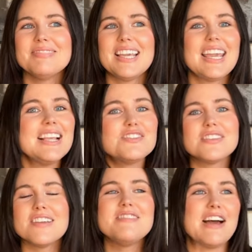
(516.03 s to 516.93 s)
He's
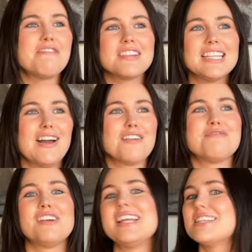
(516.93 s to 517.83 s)
definitely not
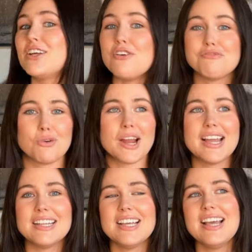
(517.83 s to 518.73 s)
afraid to go for
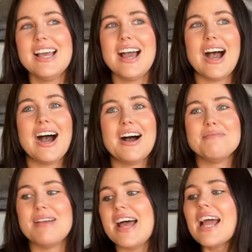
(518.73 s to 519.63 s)
it.
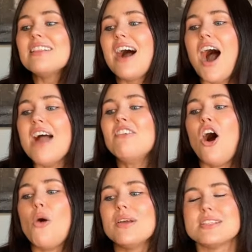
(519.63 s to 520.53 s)
Um, and I, I've
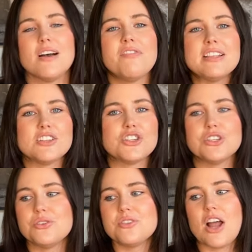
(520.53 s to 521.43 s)
always loved these
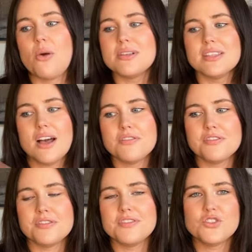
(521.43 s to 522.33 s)
issues. I always
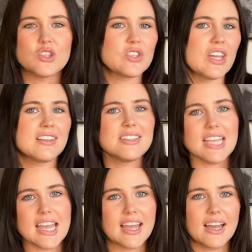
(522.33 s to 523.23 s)
love just like
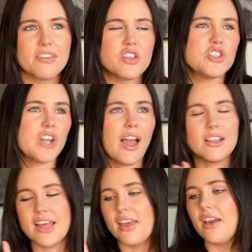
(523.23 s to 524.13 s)
seeing the
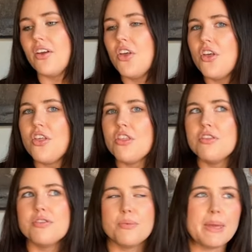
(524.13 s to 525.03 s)
styling
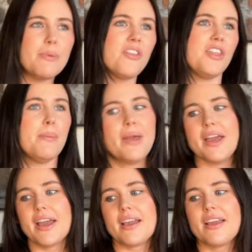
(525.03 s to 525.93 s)
the people that they
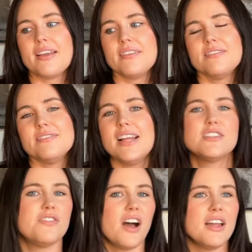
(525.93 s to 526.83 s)
pick.
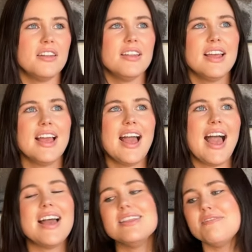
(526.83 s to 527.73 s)
It's fun.
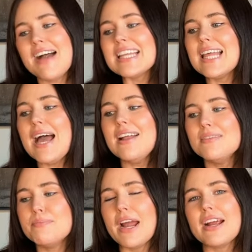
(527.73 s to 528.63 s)
And the fact
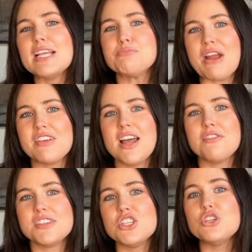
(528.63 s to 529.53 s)
that Barry is brave
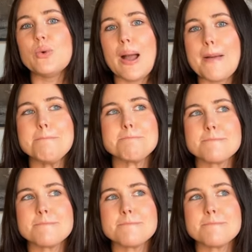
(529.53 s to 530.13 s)
enough to uh,